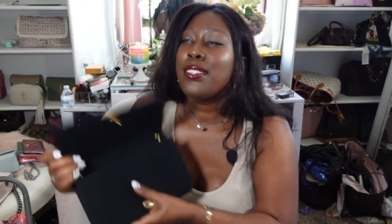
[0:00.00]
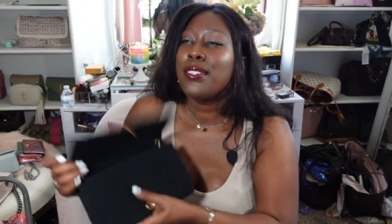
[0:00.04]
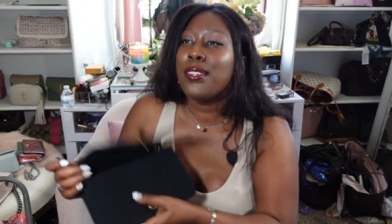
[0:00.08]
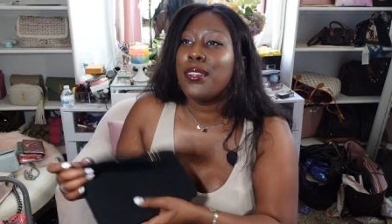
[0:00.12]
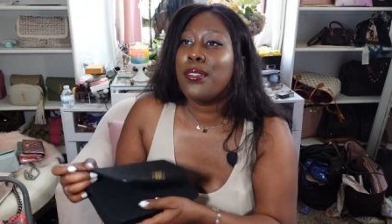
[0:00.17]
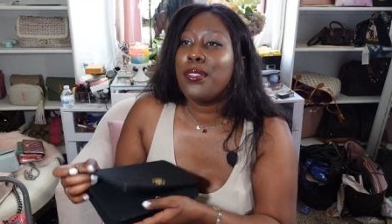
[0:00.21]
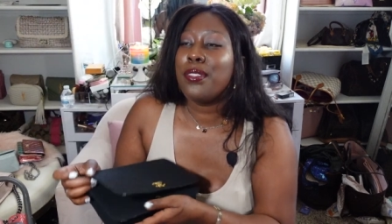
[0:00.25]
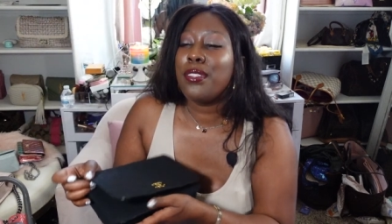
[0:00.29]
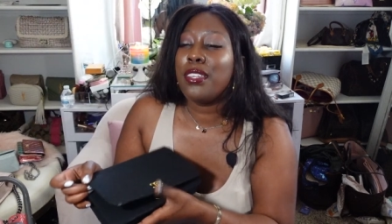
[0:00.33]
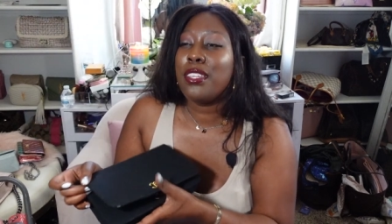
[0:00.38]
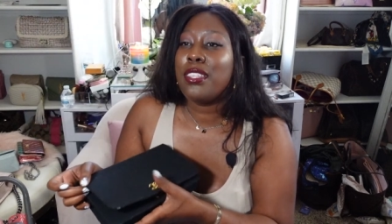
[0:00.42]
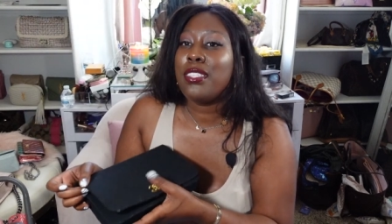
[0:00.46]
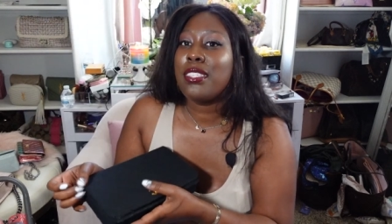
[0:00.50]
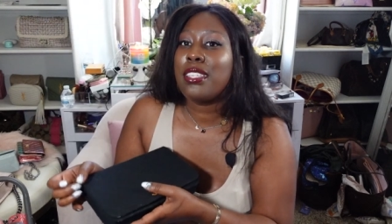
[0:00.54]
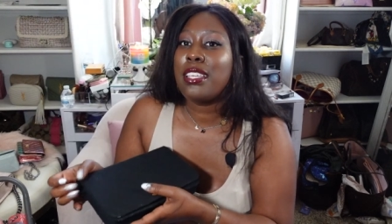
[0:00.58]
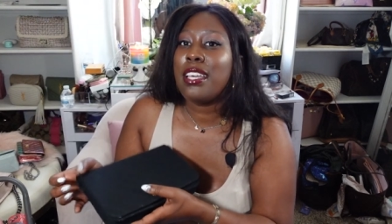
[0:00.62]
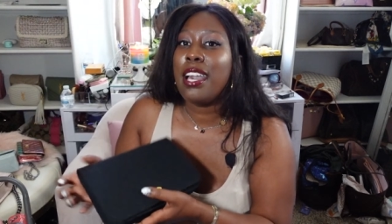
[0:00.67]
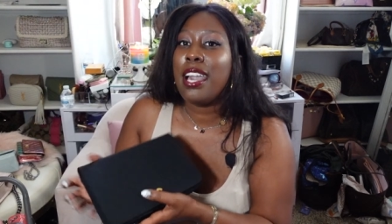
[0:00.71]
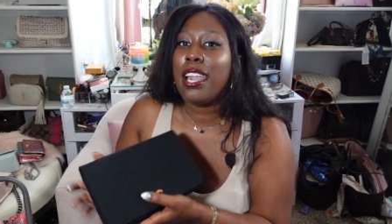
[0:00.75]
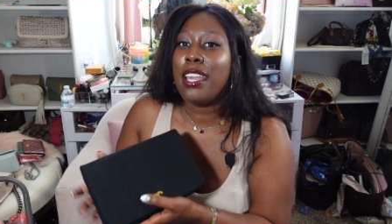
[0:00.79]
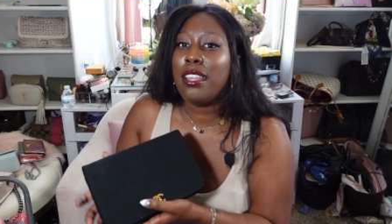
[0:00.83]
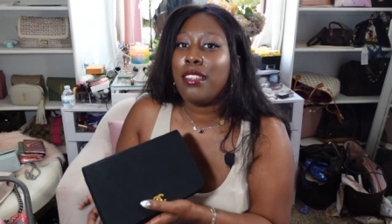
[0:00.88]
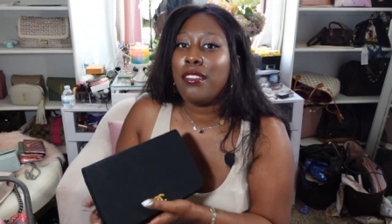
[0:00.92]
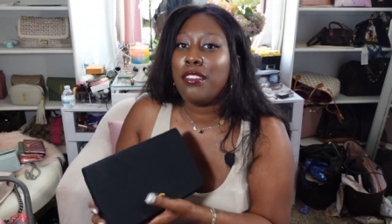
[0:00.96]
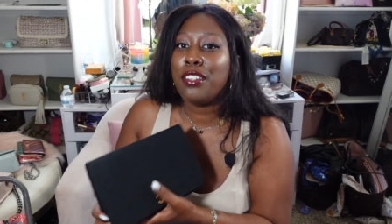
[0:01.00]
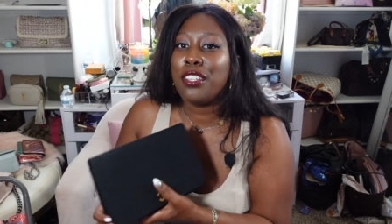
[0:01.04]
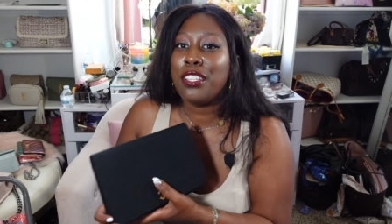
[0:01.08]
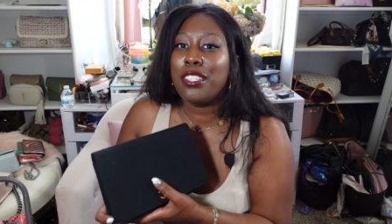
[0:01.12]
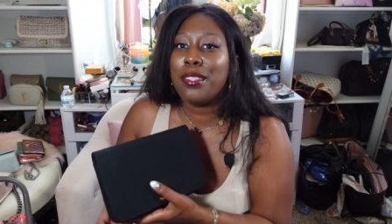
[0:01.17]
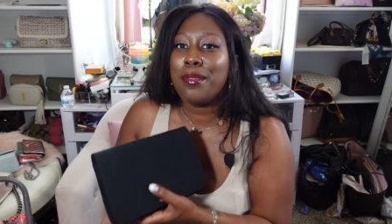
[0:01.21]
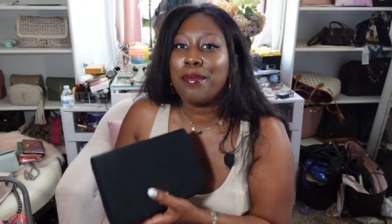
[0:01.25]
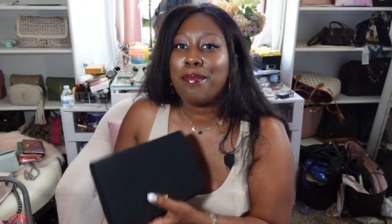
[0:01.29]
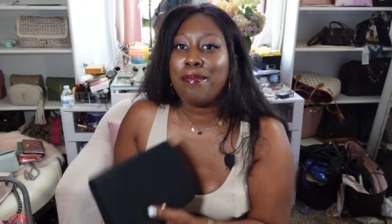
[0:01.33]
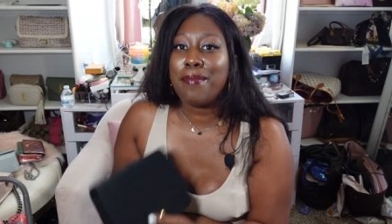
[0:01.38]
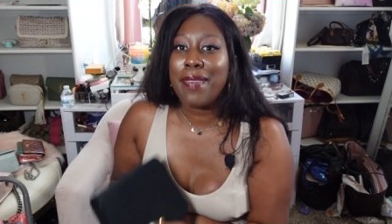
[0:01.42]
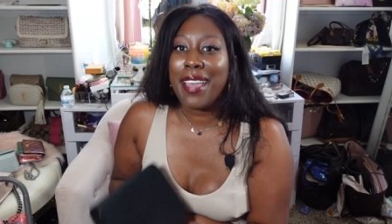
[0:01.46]
So this kind of
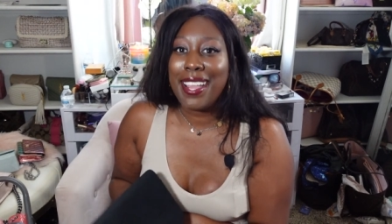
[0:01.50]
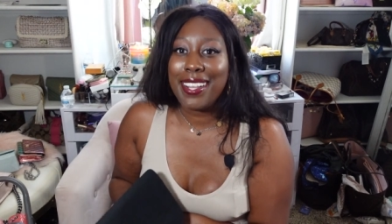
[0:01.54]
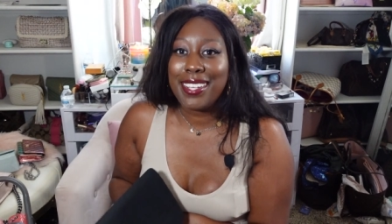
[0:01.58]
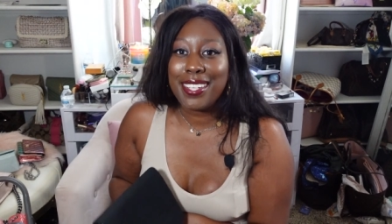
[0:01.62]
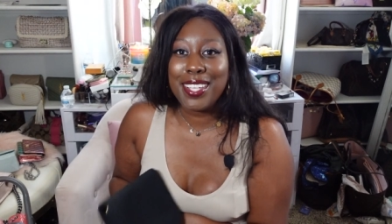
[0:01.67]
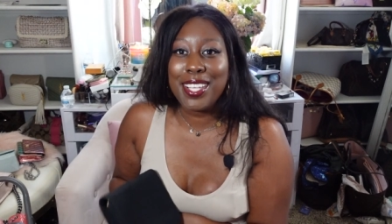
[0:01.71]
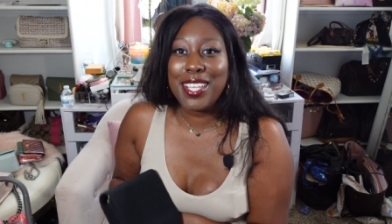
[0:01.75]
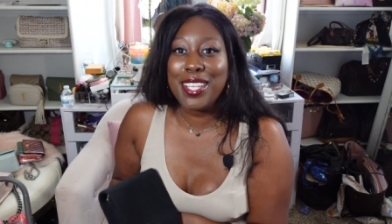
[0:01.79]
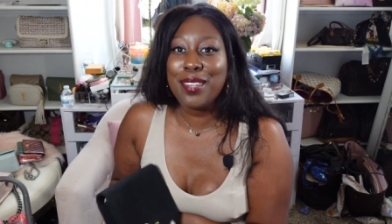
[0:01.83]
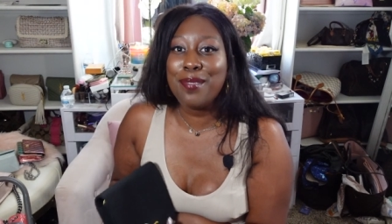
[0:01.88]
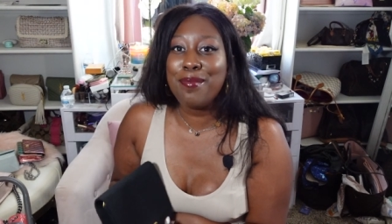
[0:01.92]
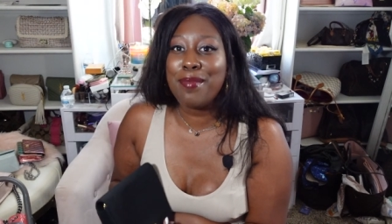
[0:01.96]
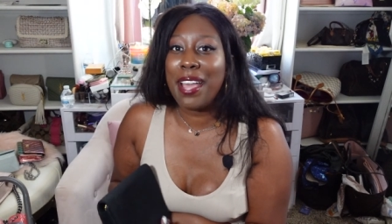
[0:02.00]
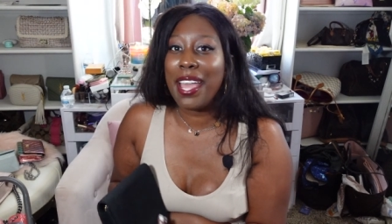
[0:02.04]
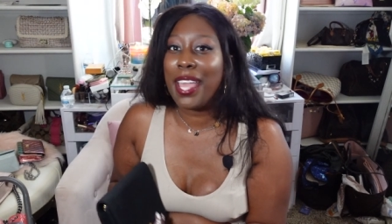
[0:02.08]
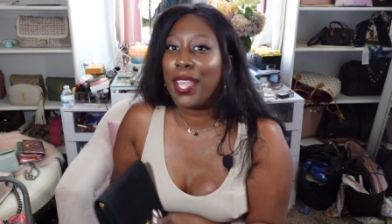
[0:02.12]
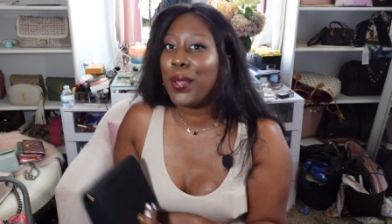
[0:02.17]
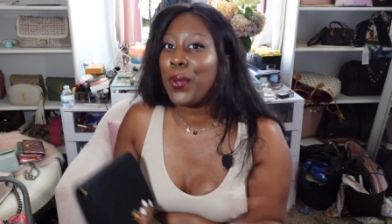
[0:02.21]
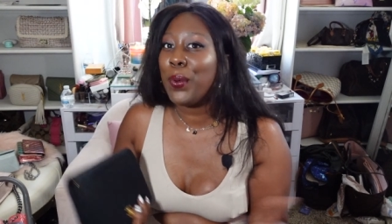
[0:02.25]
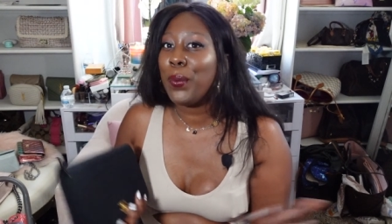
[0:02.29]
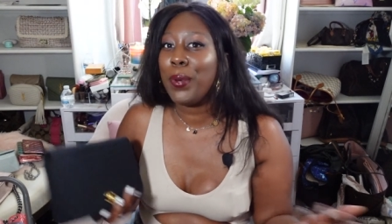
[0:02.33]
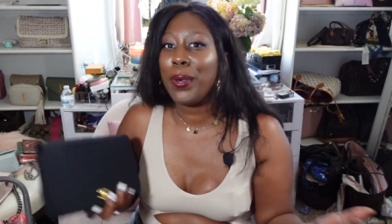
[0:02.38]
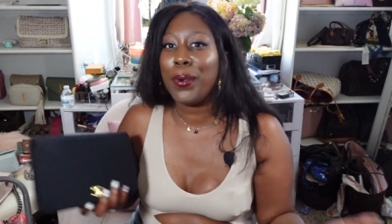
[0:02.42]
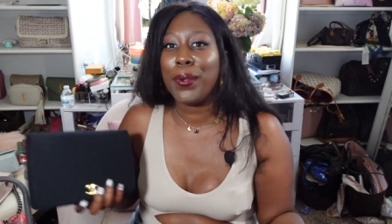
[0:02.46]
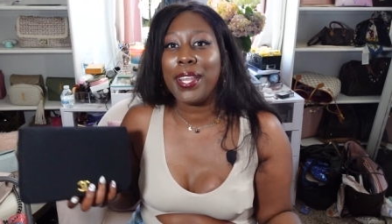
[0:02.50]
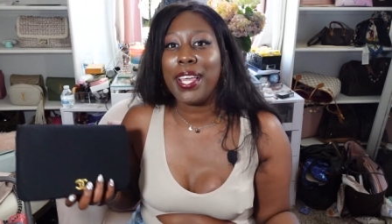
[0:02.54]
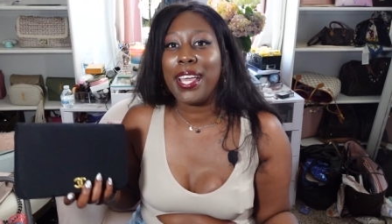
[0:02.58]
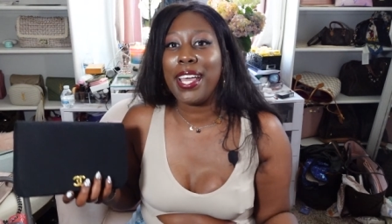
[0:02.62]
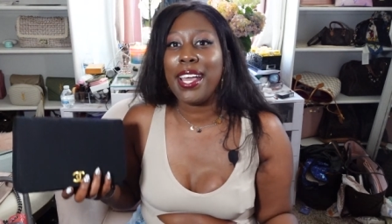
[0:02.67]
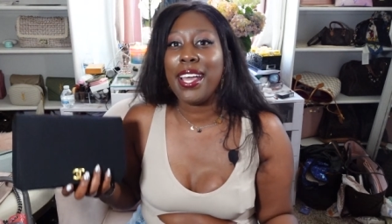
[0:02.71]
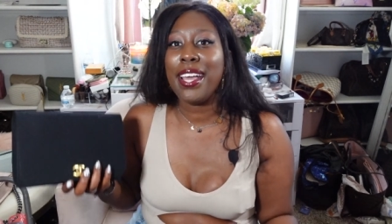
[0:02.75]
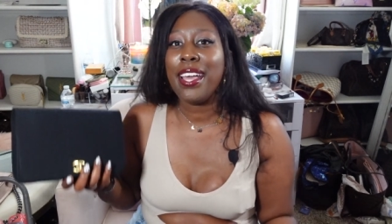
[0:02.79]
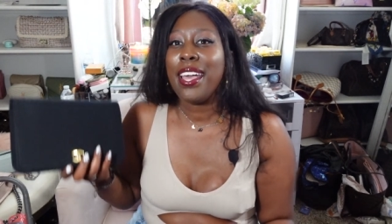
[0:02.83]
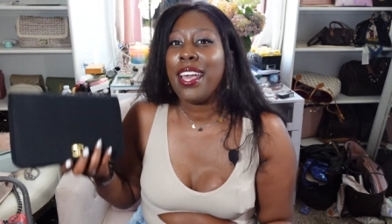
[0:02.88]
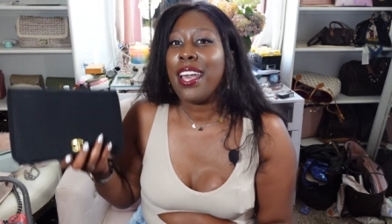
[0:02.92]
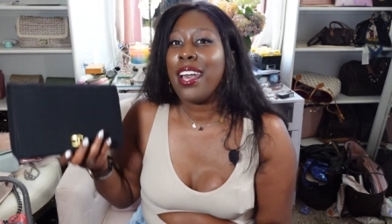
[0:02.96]
just met my
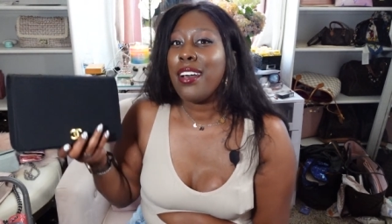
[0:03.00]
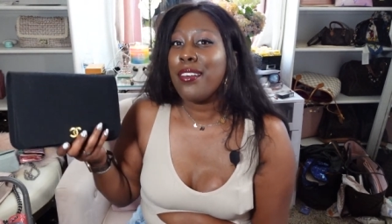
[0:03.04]
quota